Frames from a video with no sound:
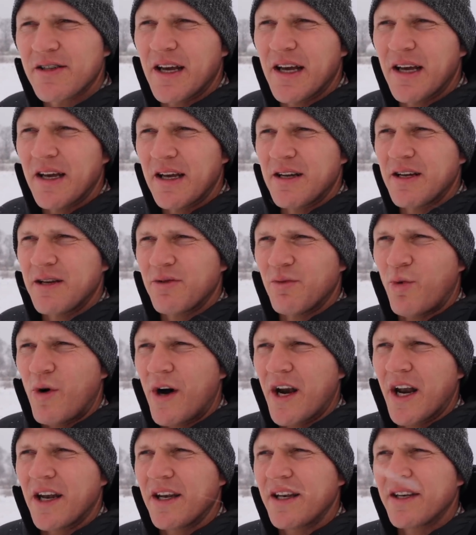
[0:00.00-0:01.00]
uh, I
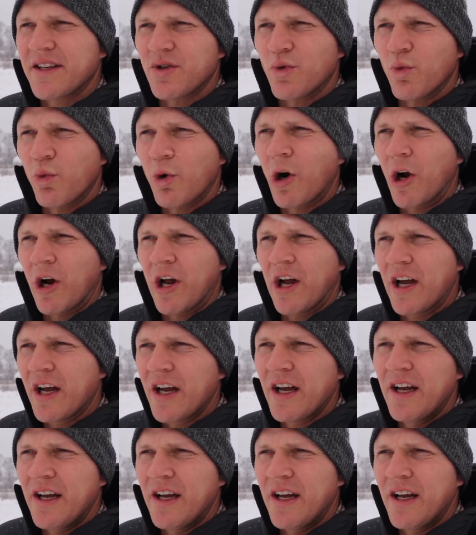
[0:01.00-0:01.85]
wanted it to work.